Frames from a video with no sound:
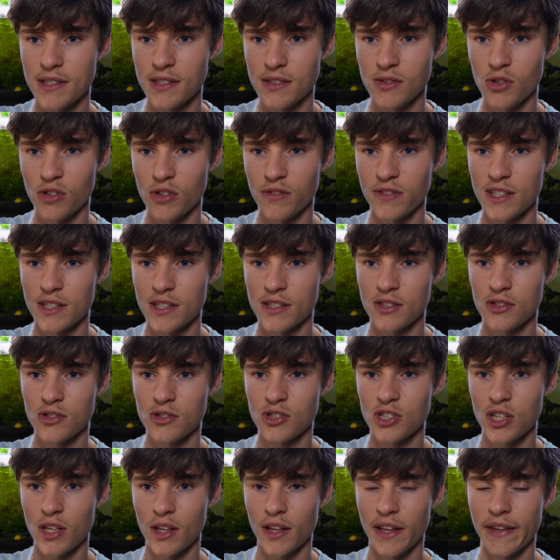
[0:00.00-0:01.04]
sort of just
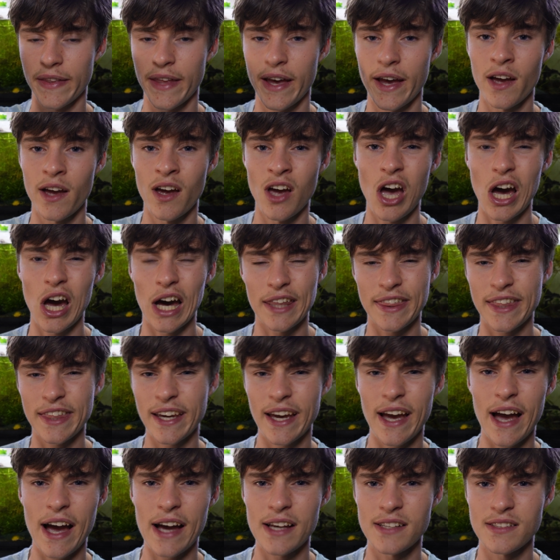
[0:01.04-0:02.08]
chilling there. I
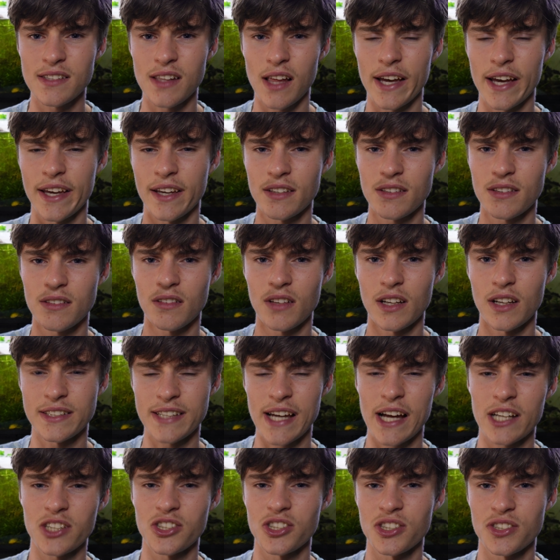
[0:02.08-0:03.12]
think it has like
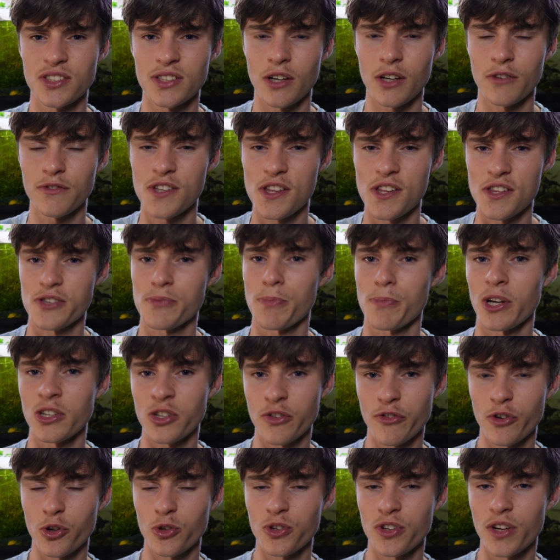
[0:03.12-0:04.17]
attached itself to the
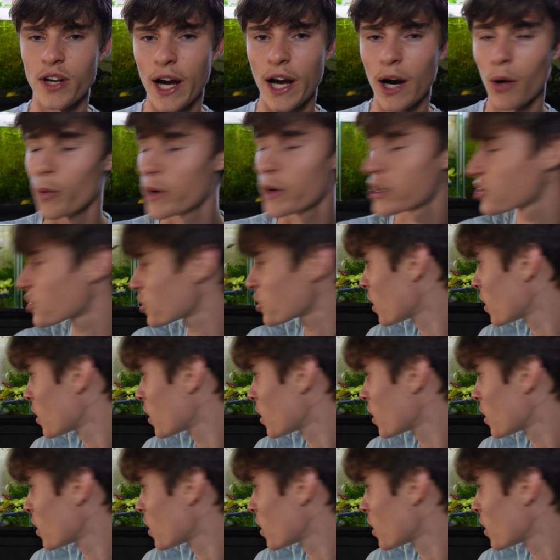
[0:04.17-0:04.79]
sponge filter now, which